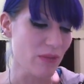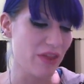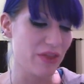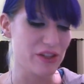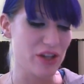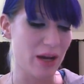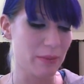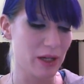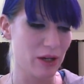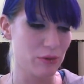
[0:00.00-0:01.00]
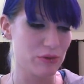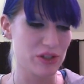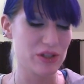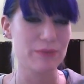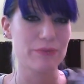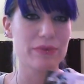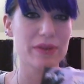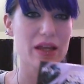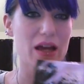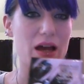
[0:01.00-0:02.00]
The top coat,
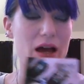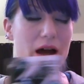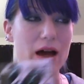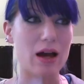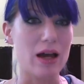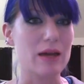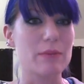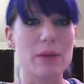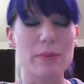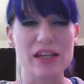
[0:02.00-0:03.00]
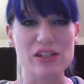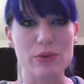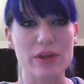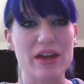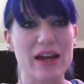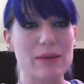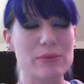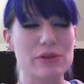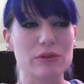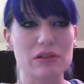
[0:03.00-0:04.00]
I am amazed with. I
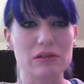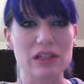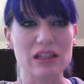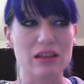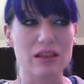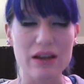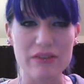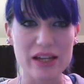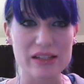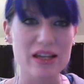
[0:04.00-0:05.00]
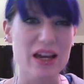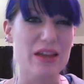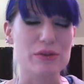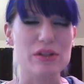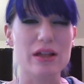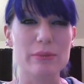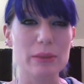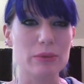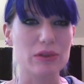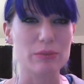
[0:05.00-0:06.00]
absolutely love it. There's a lot of
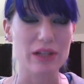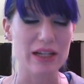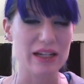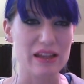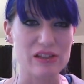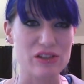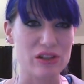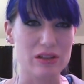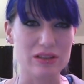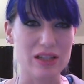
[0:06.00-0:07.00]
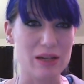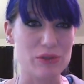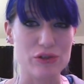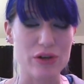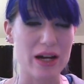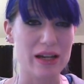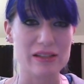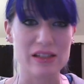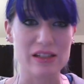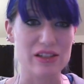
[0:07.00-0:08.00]
people complaining that it took a long time to dry. It
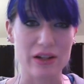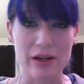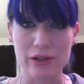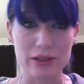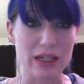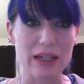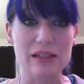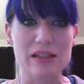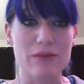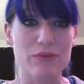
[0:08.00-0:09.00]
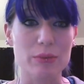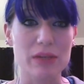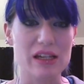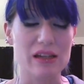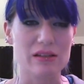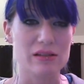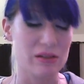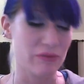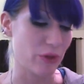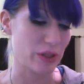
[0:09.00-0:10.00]
didn't take hardly any time
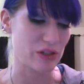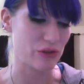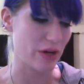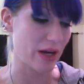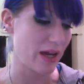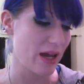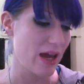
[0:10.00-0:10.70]
for it to dry.